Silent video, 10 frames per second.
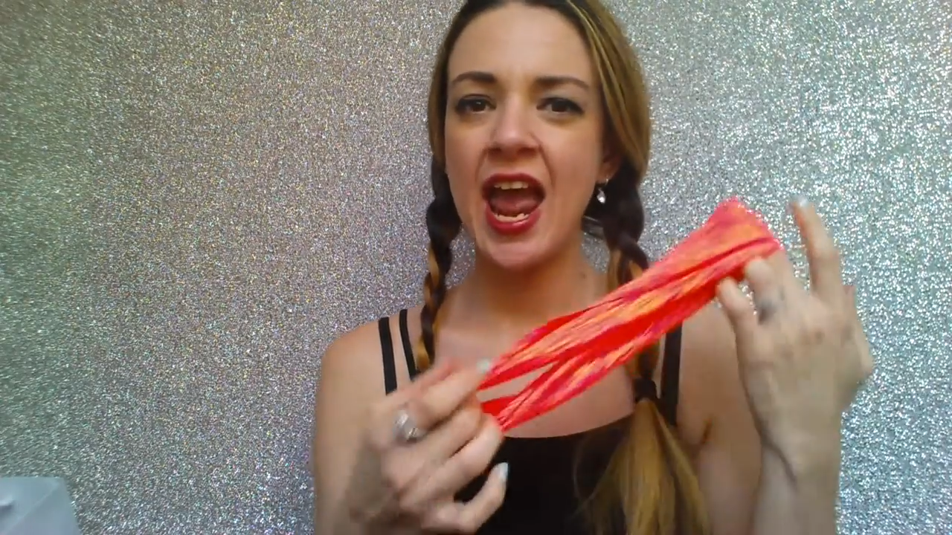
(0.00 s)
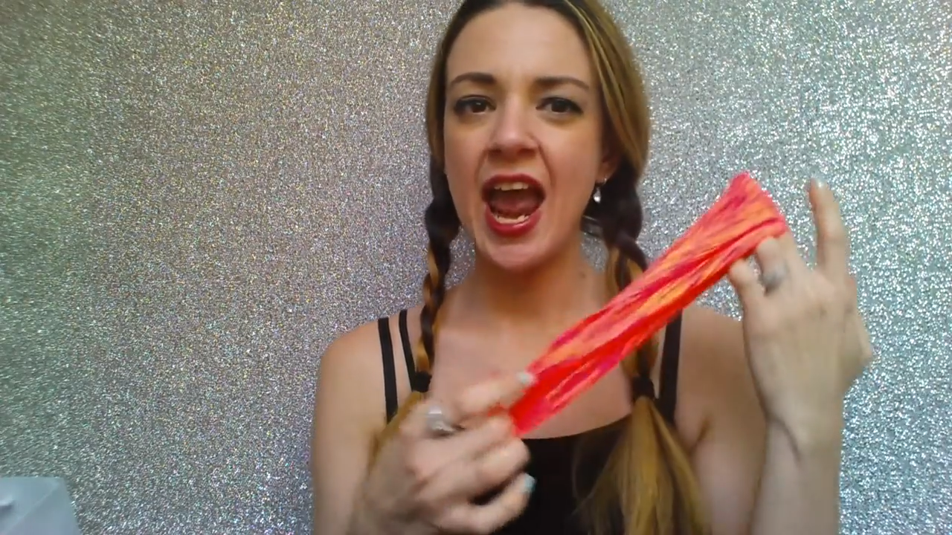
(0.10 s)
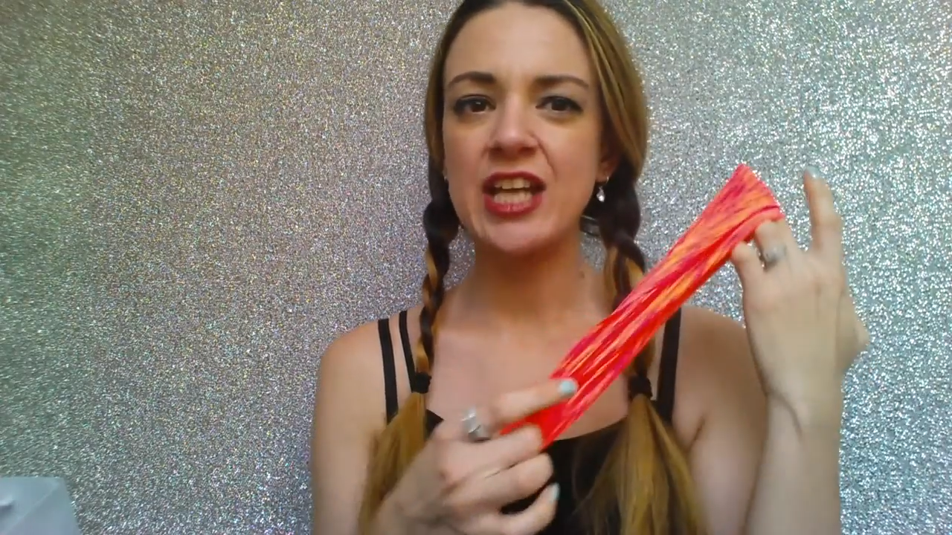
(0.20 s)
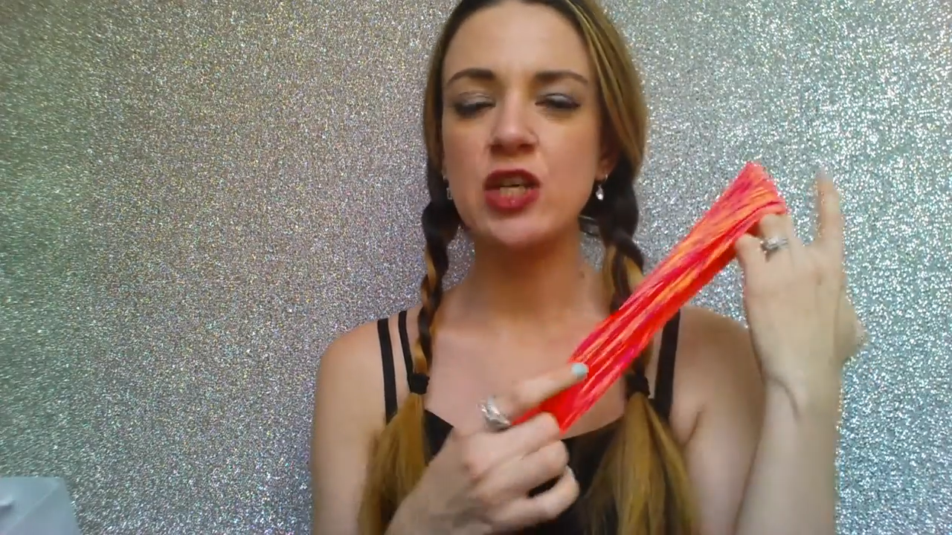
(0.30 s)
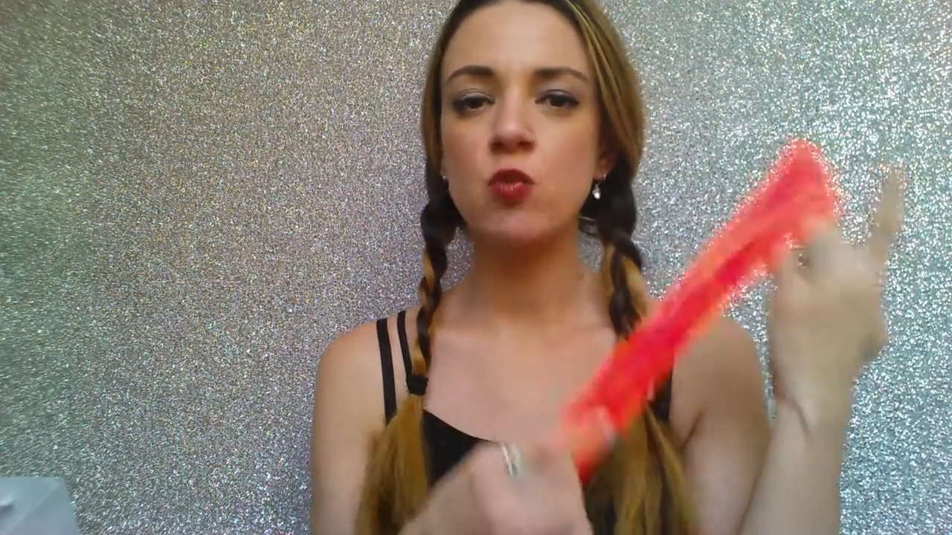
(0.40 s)

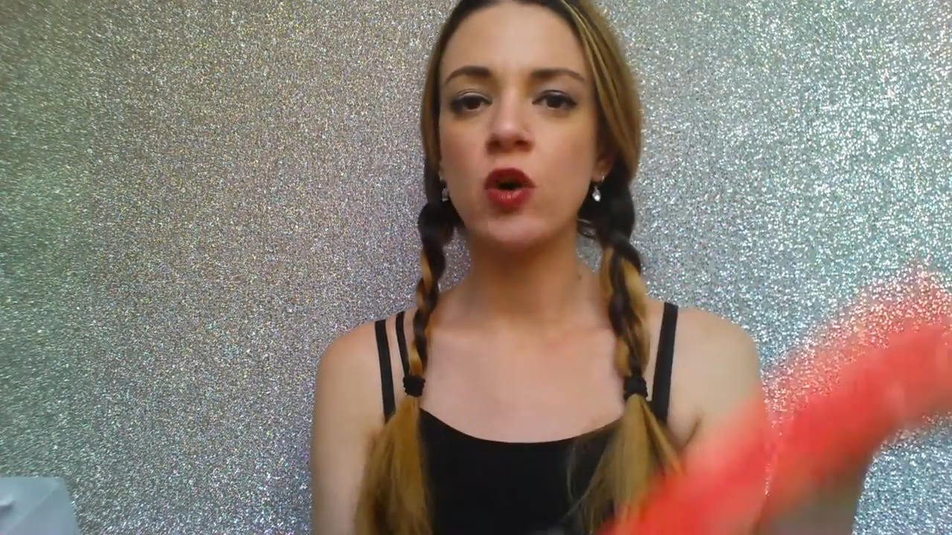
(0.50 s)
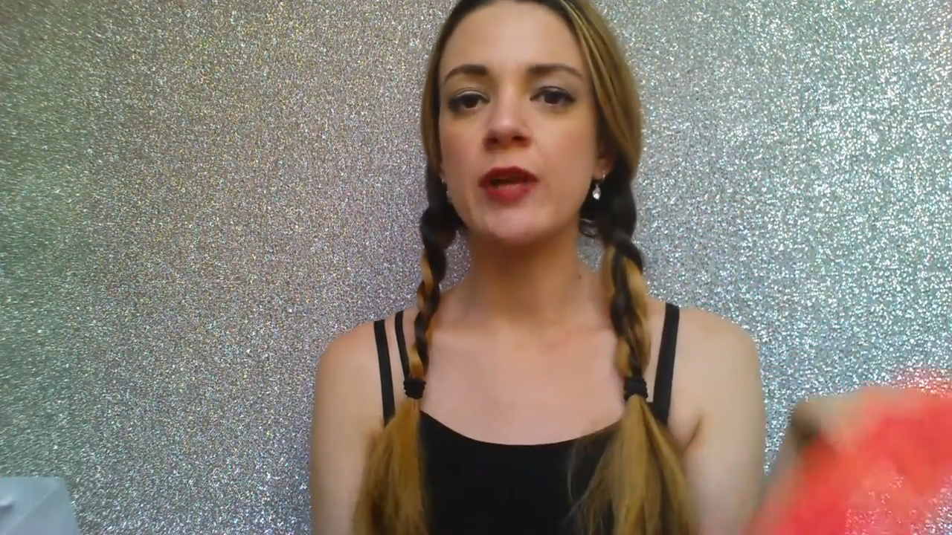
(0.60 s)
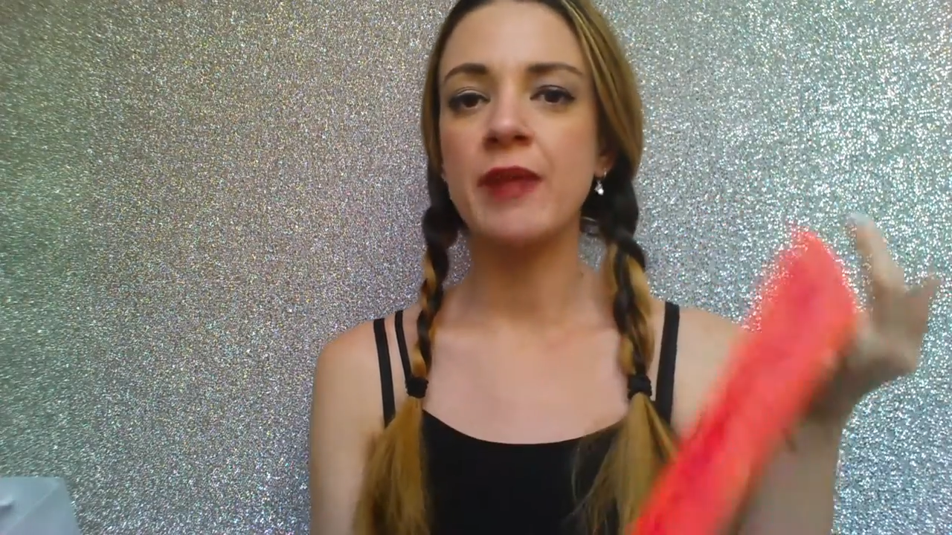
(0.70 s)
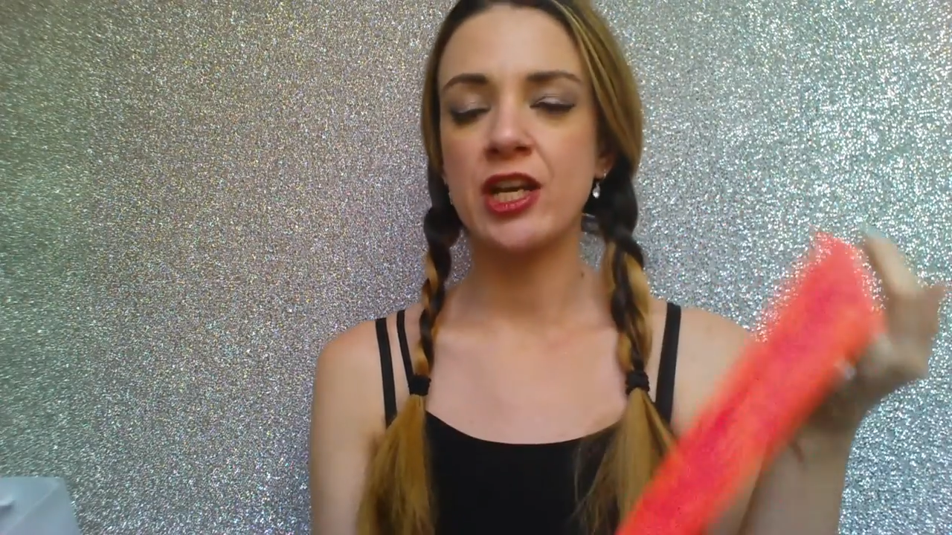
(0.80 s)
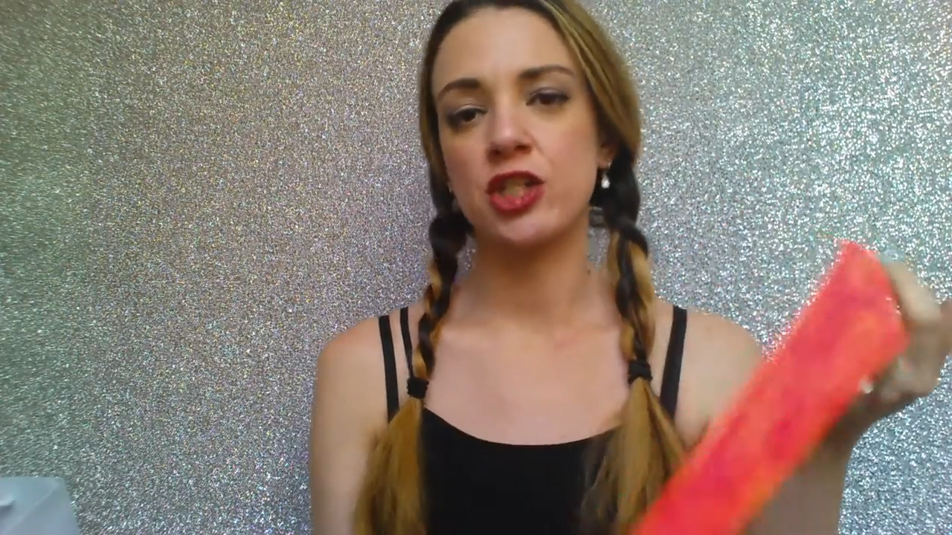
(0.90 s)
and you want
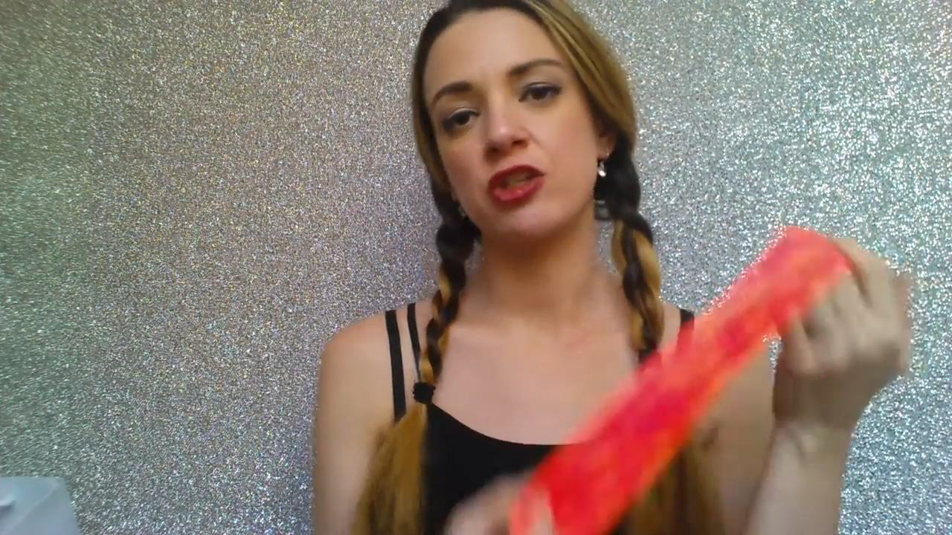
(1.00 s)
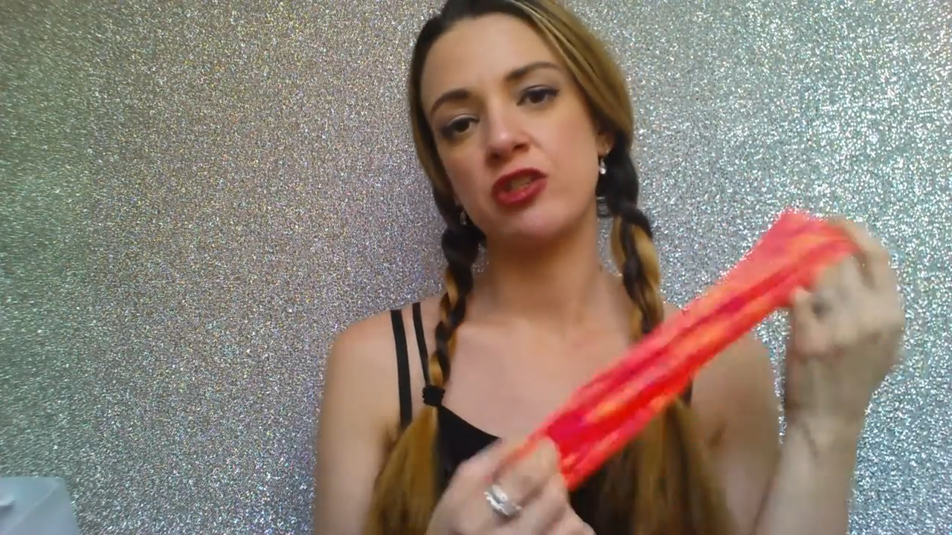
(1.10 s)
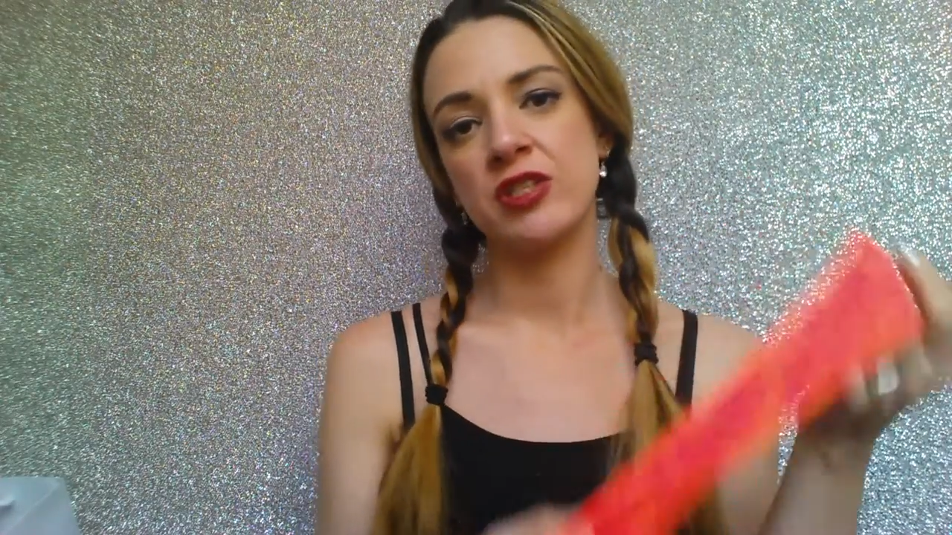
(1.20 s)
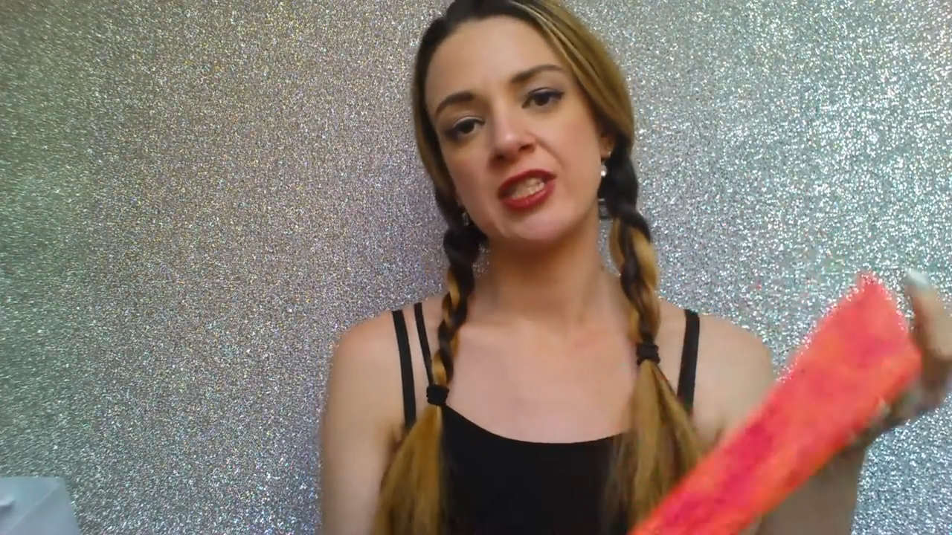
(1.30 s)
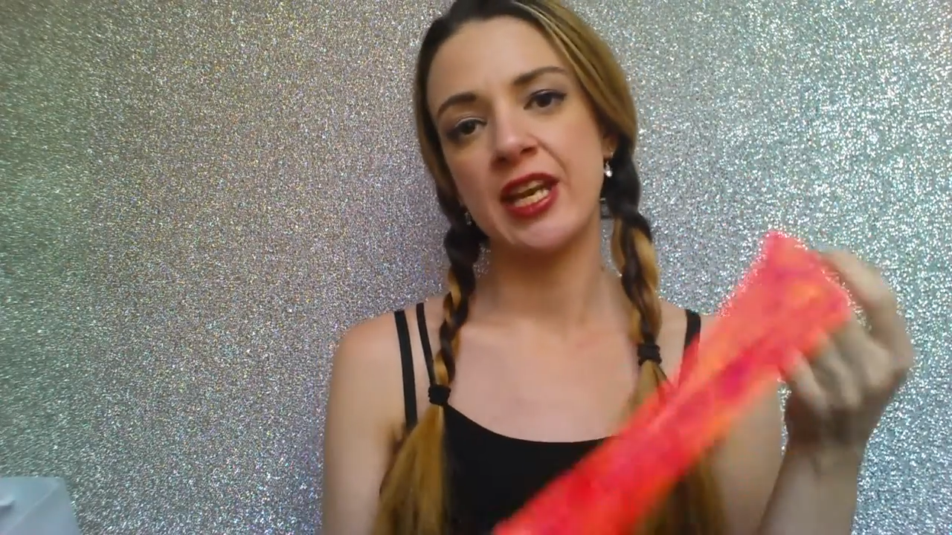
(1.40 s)
to make sure
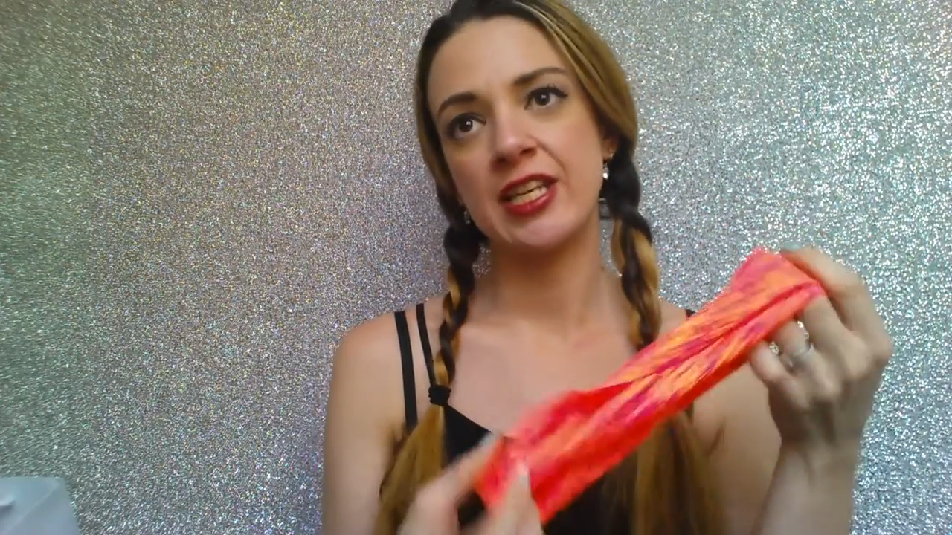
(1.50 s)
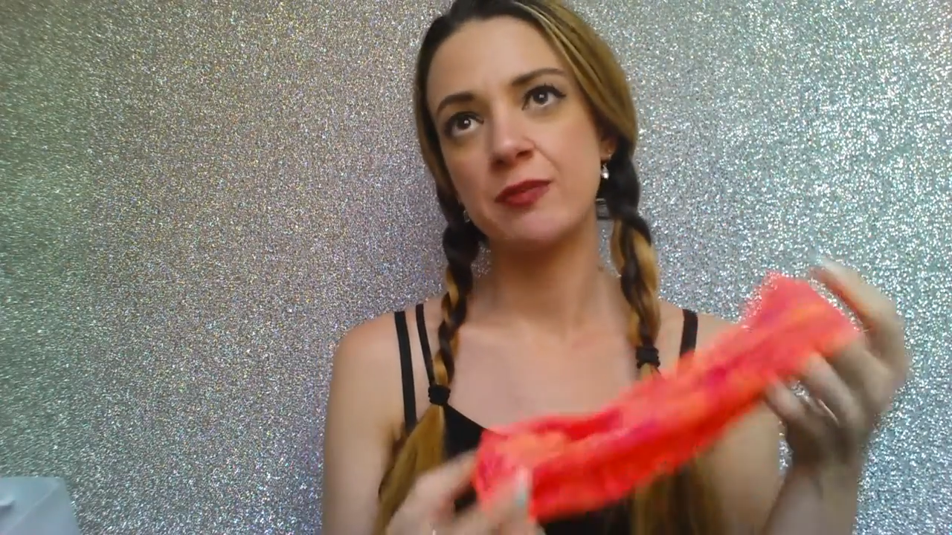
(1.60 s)
you are seen,